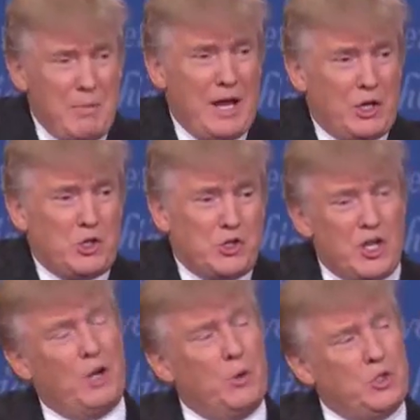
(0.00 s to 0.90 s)
manager
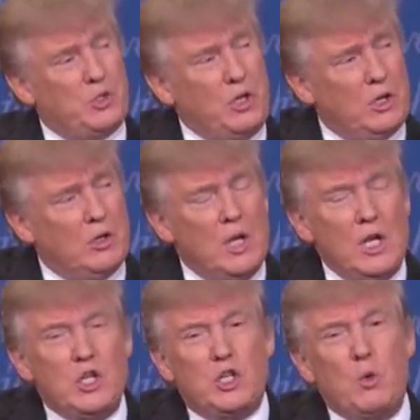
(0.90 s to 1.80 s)
said it was true.
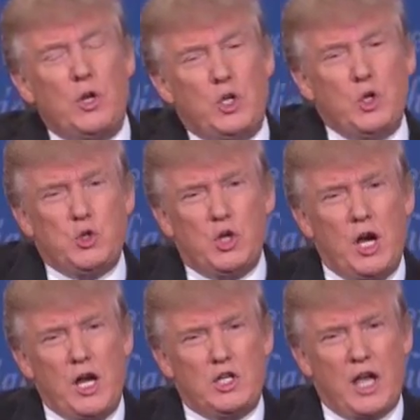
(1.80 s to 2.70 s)
So when you
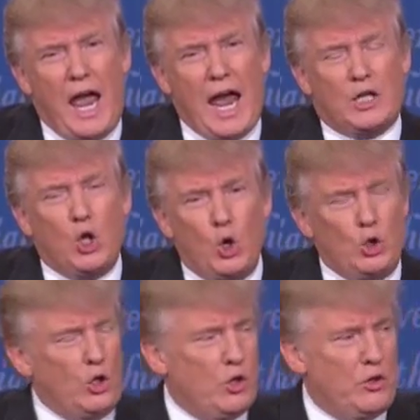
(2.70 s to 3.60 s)
try to act
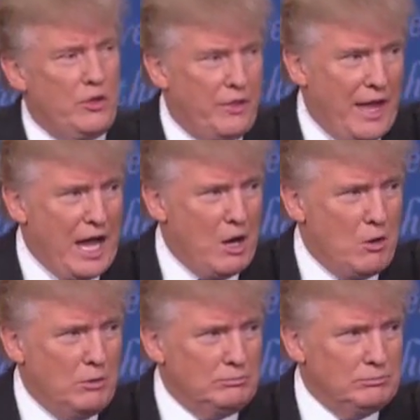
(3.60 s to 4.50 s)
holier than
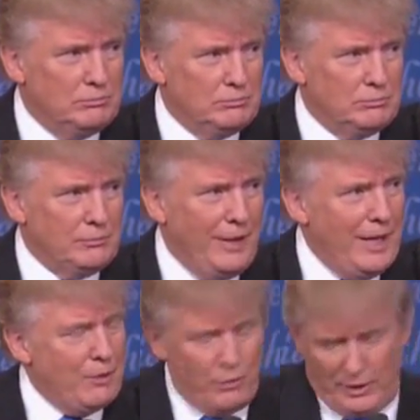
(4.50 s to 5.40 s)
thou,
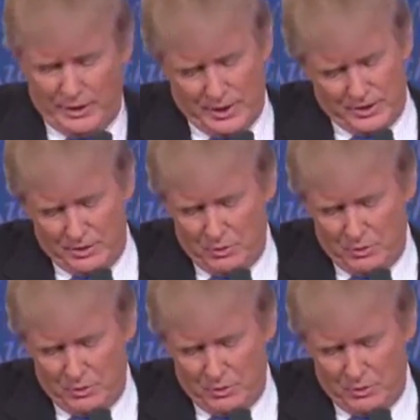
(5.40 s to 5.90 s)
it really doesn't